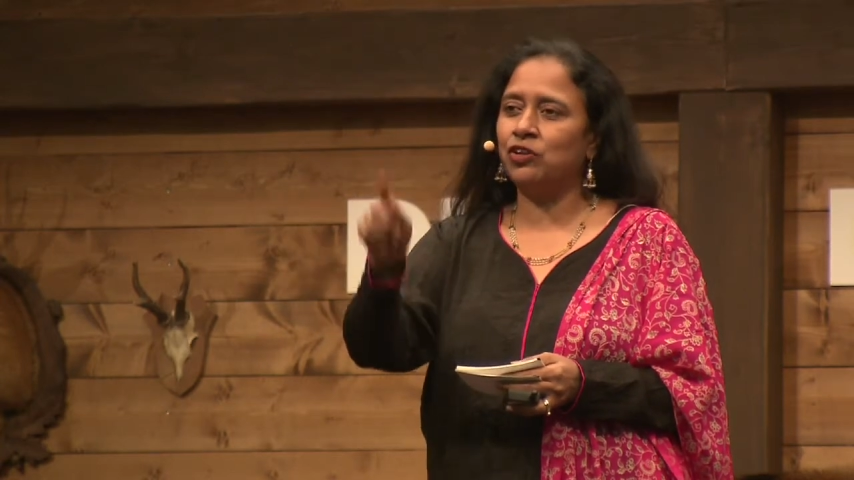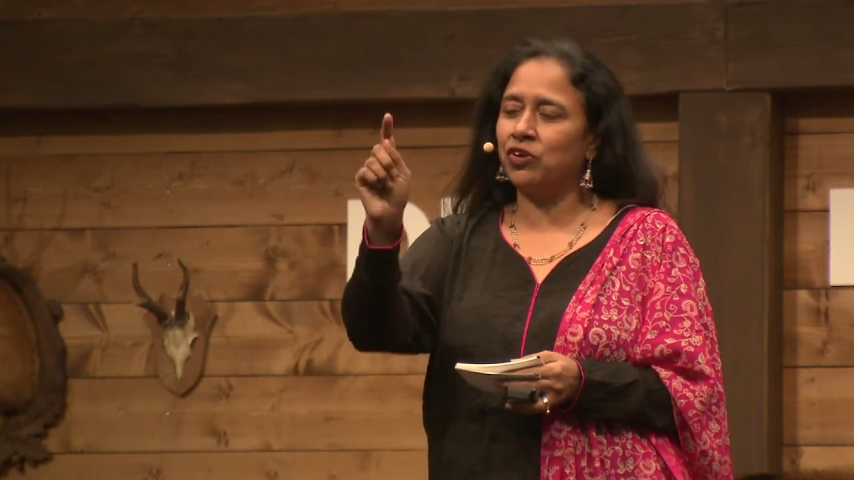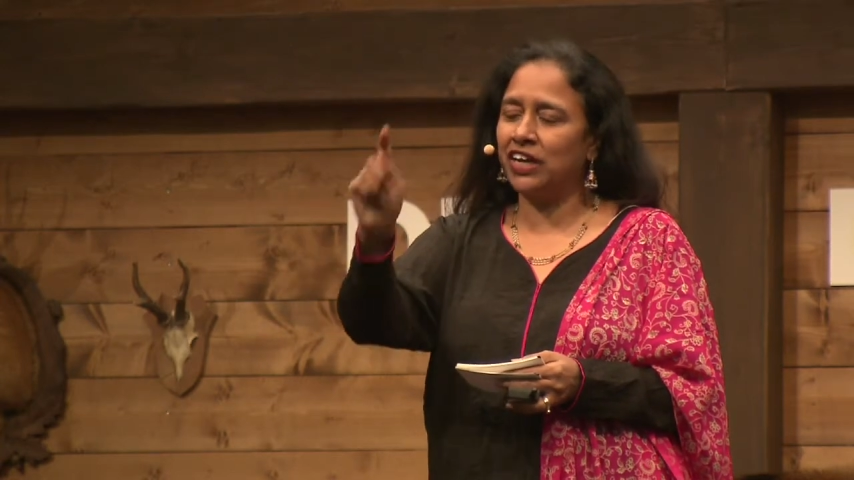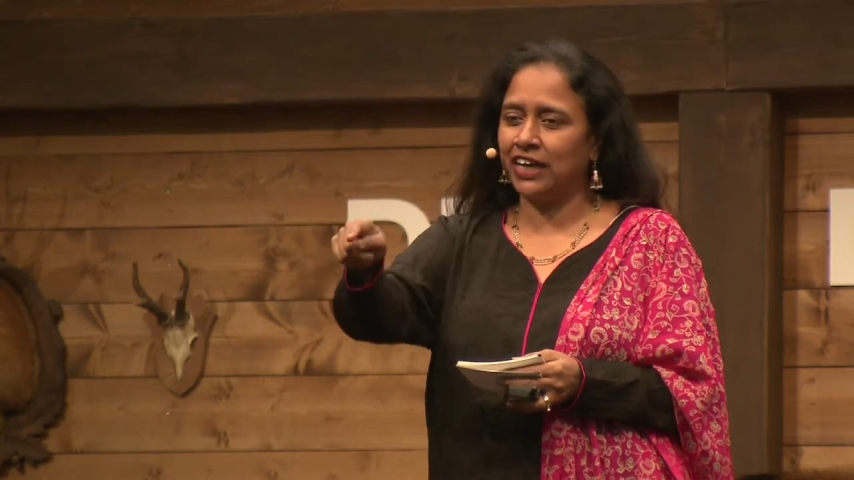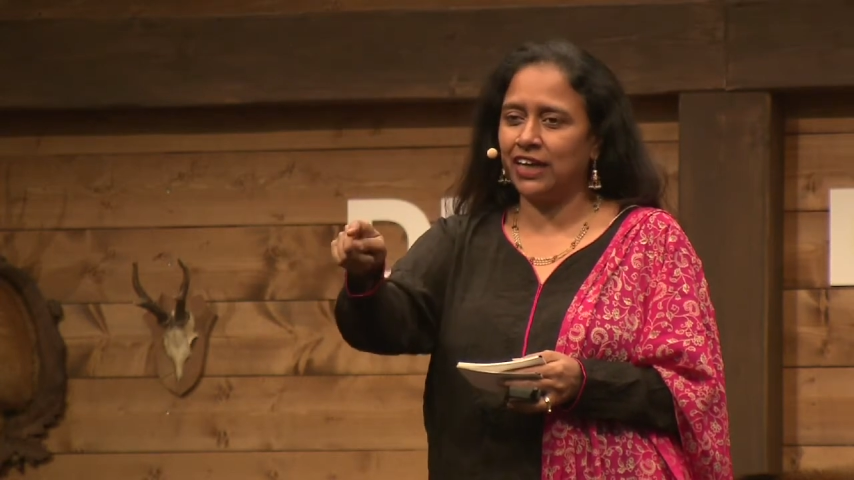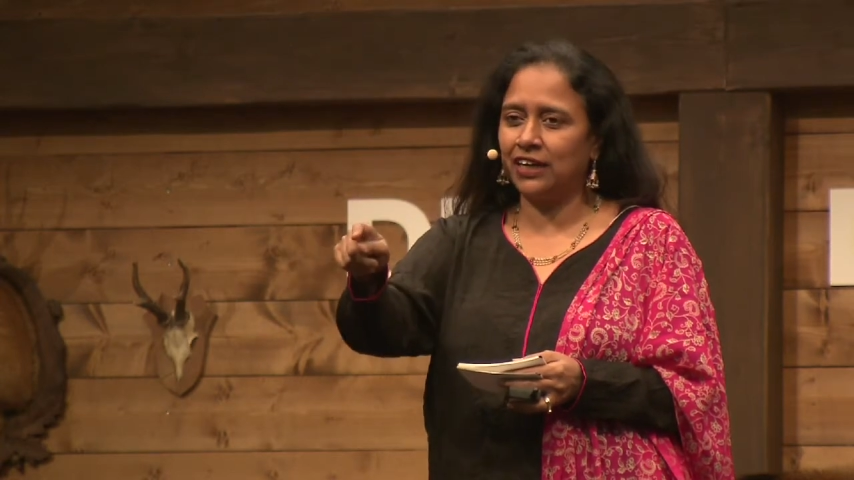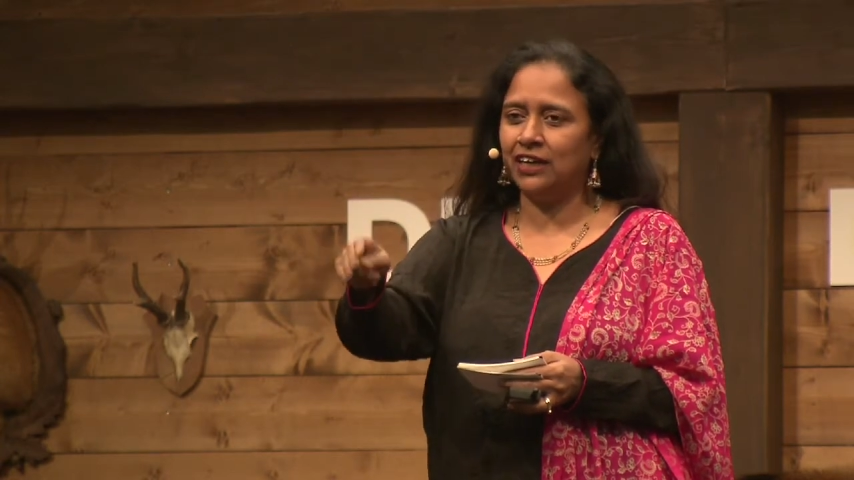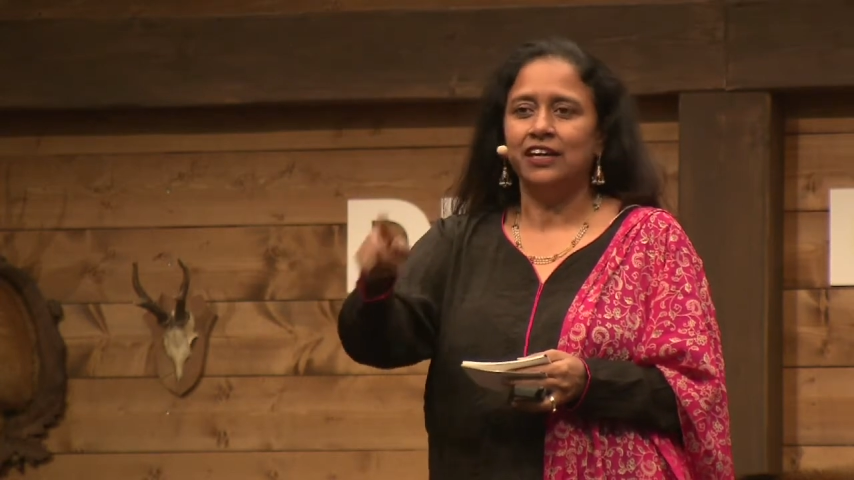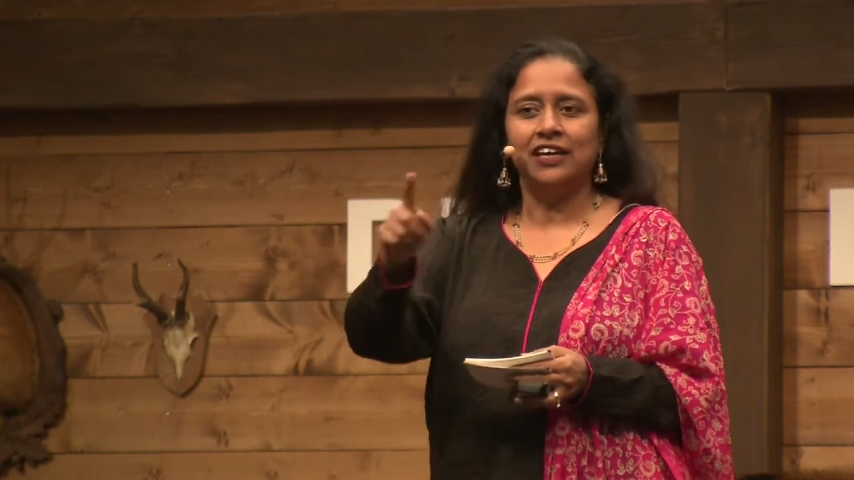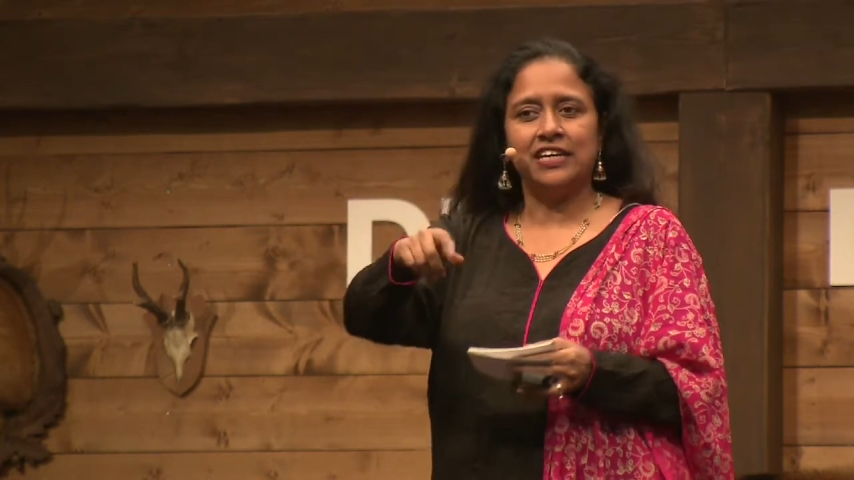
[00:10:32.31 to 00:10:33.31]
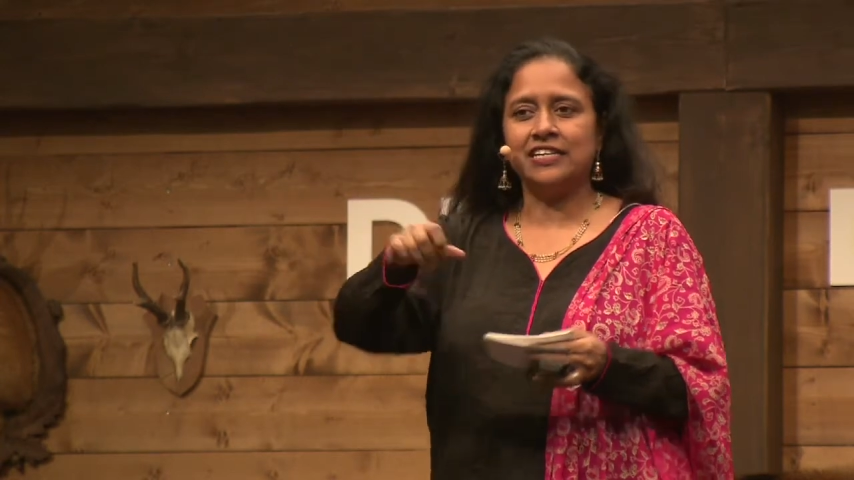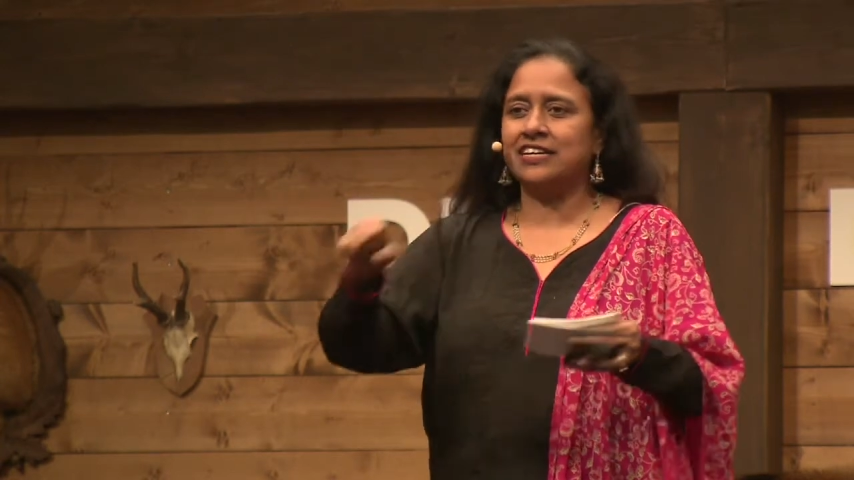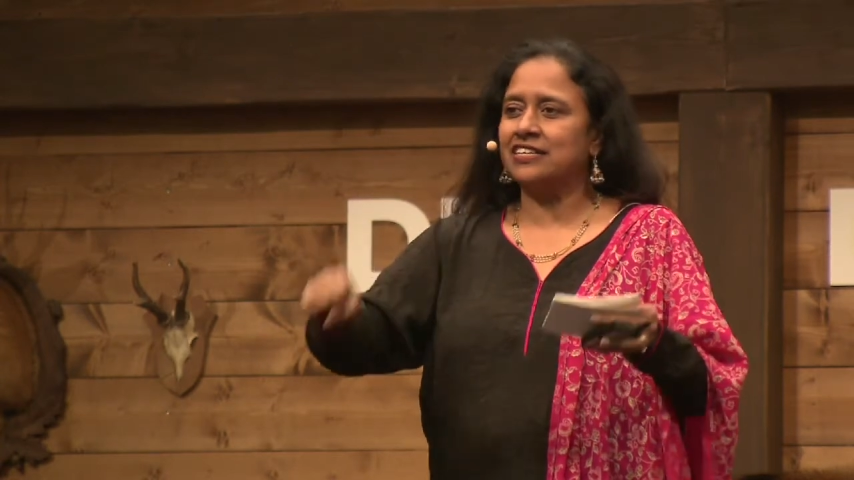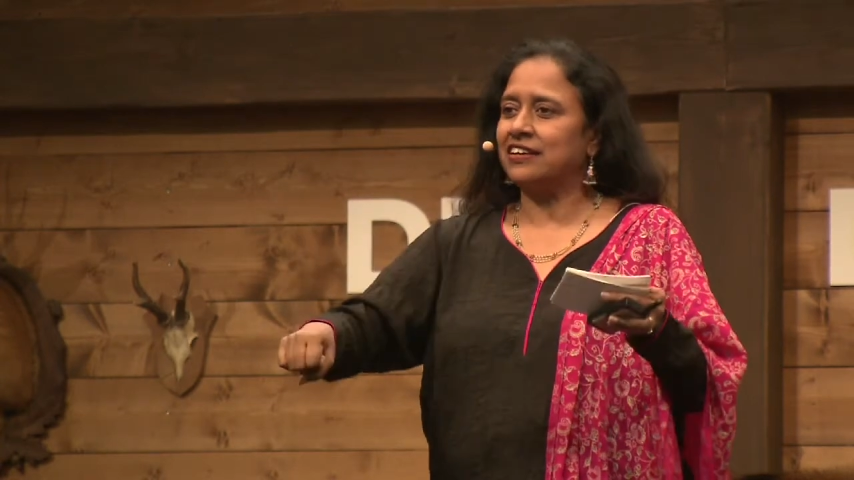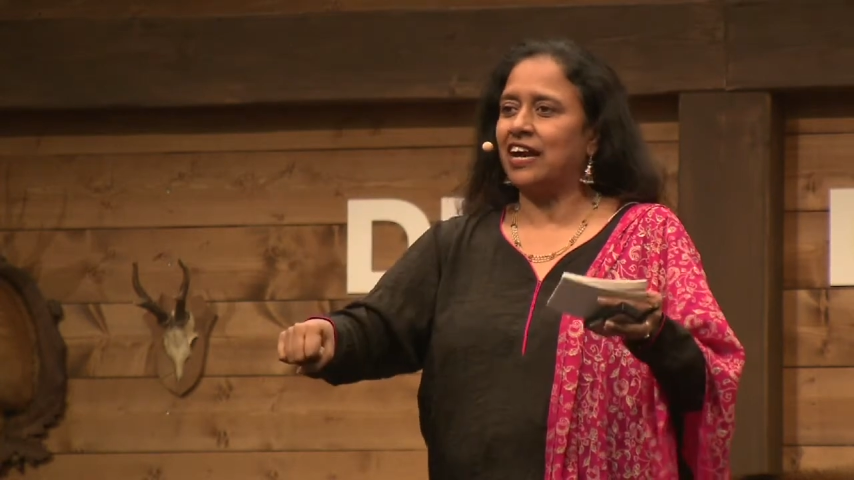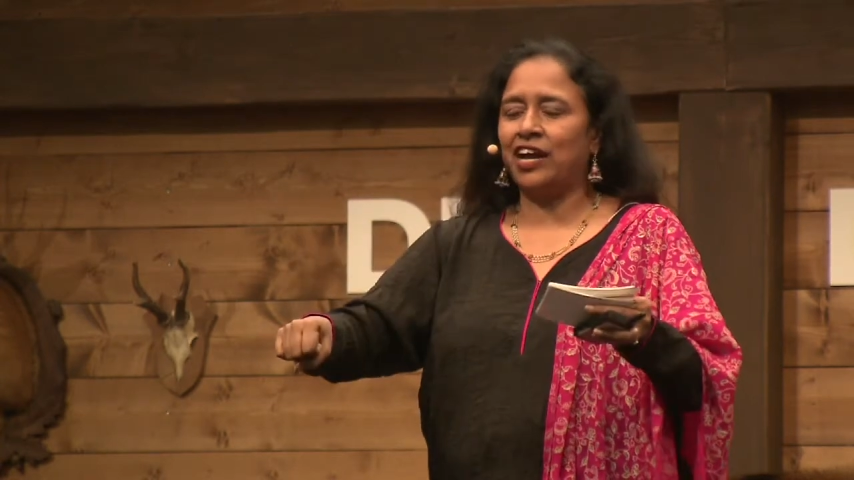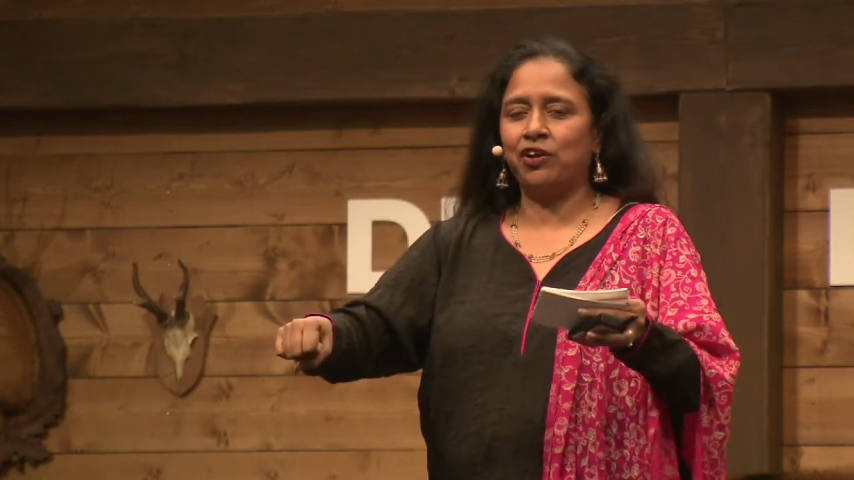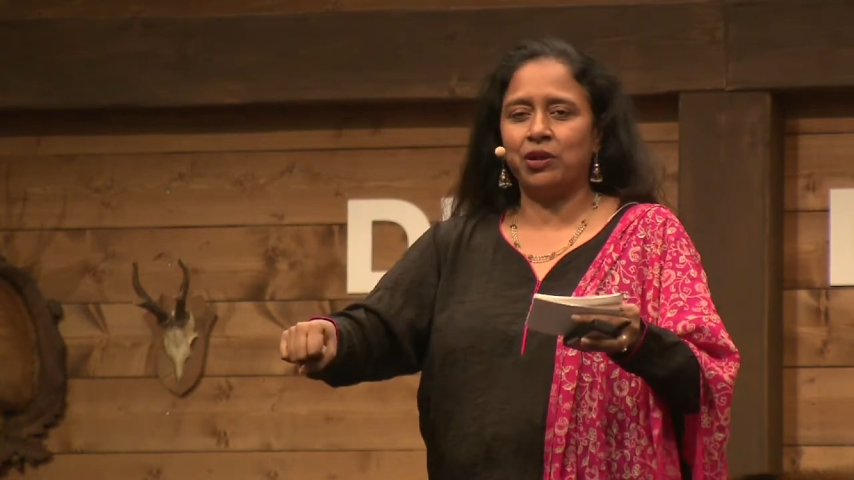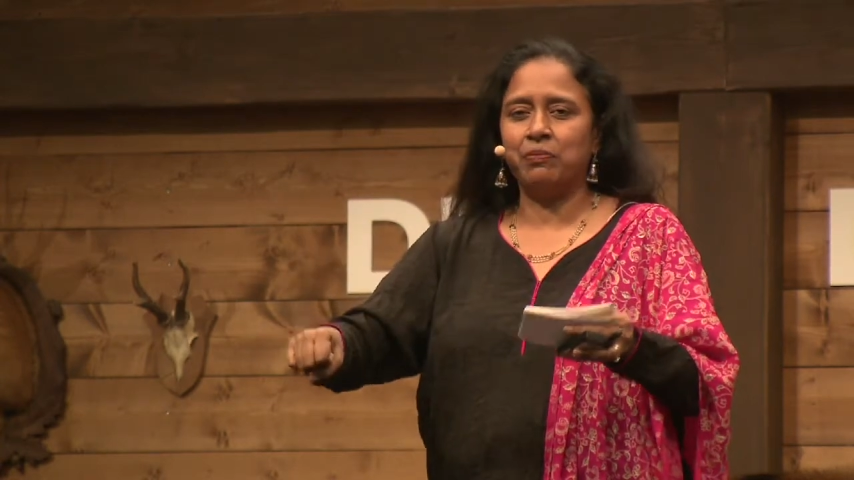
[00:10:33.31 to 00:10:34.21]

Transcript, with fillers: You click it, he sends a guy on a